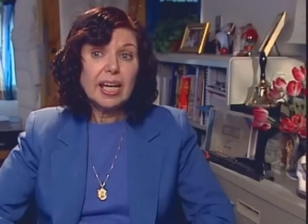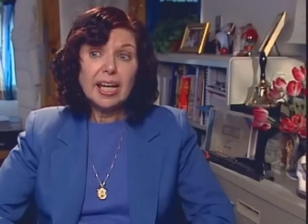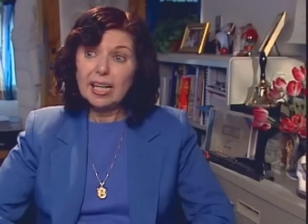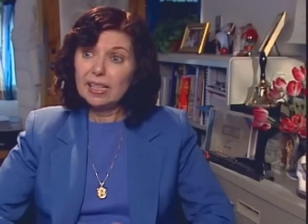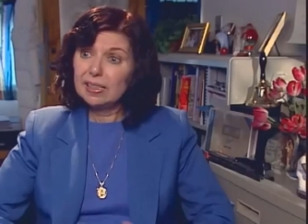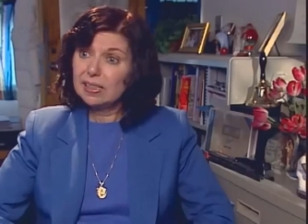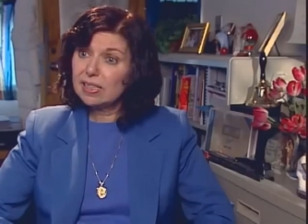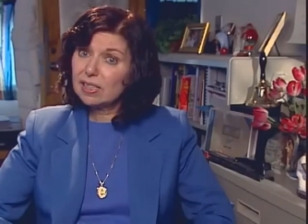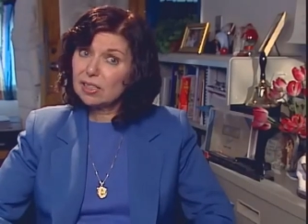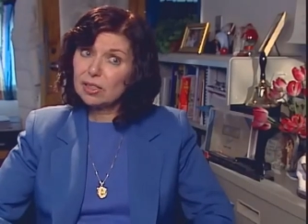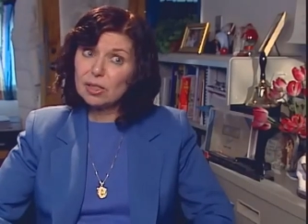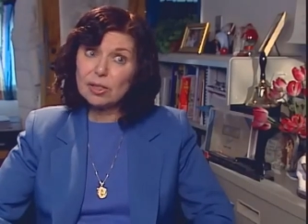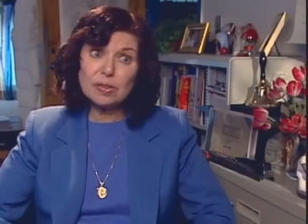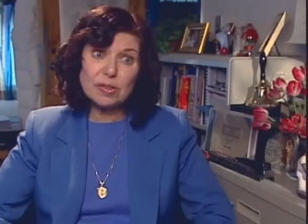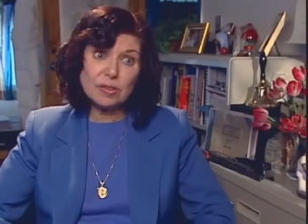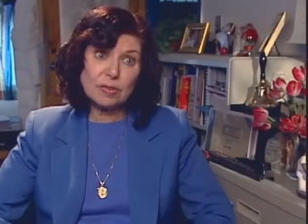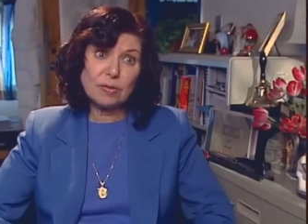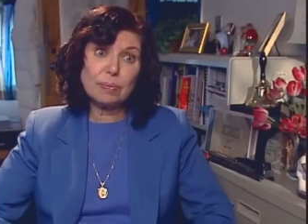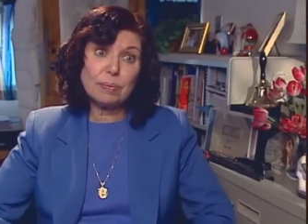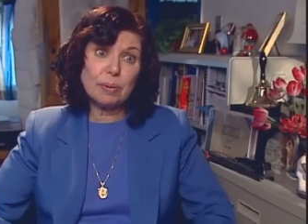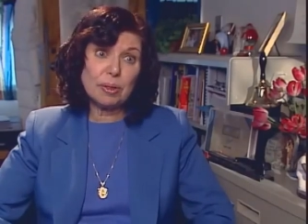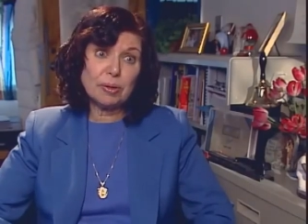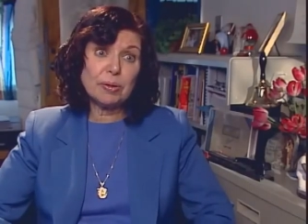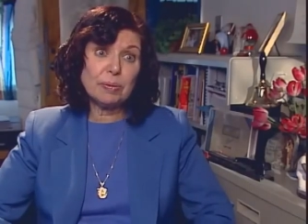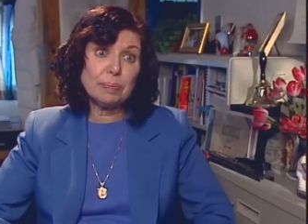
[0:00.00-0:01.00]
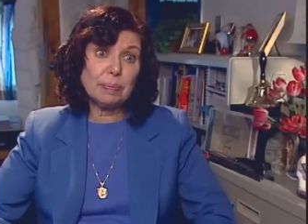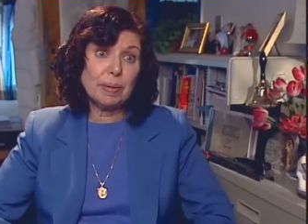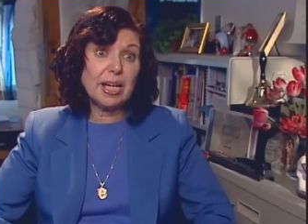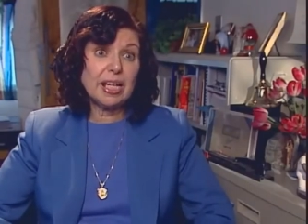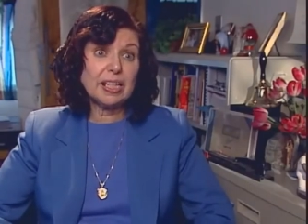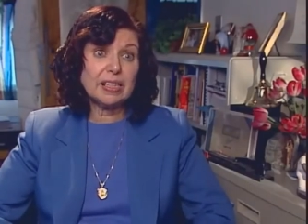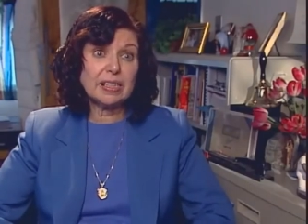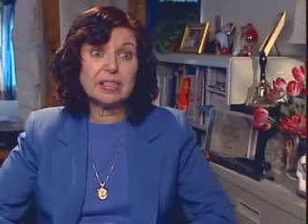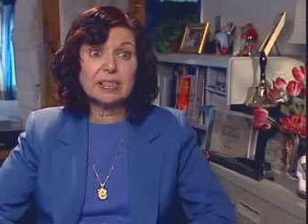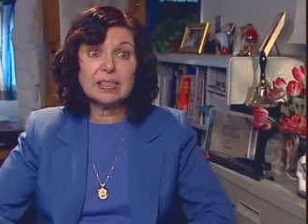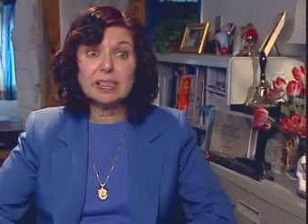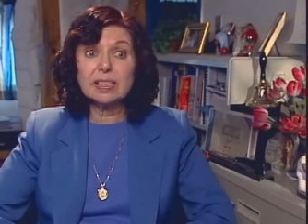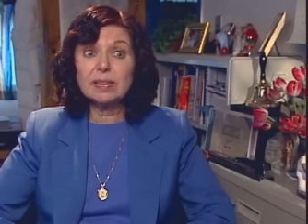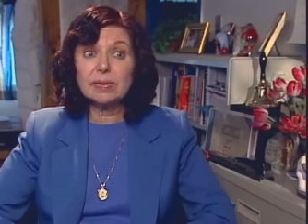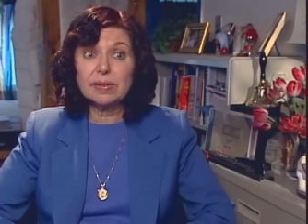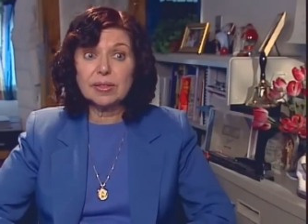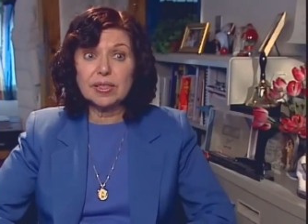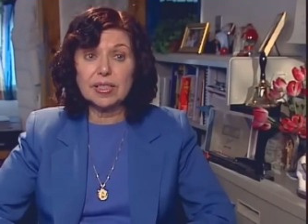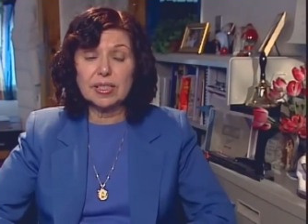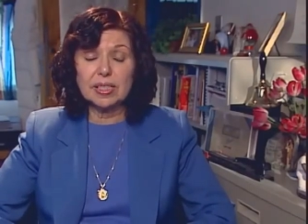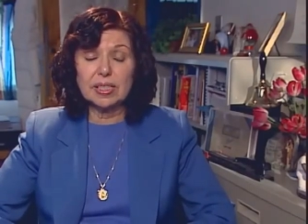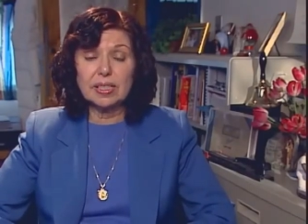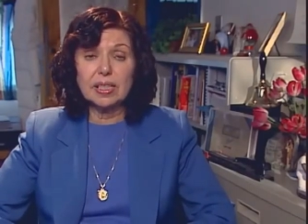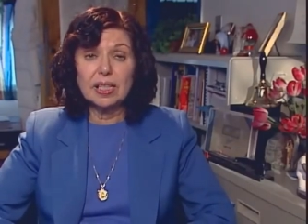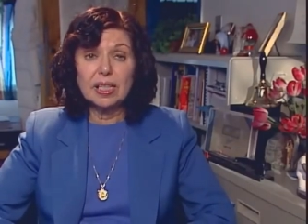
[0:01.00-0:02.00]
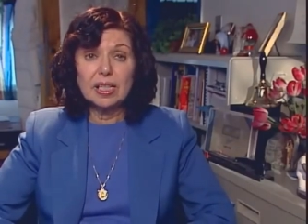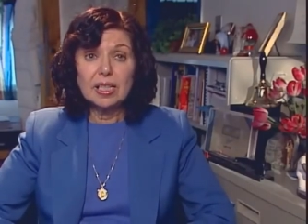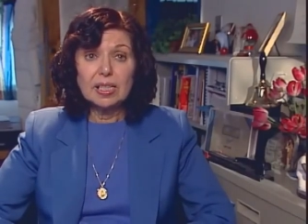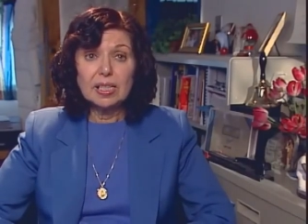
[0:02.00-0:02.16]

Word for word: And this goes for both math and literacy.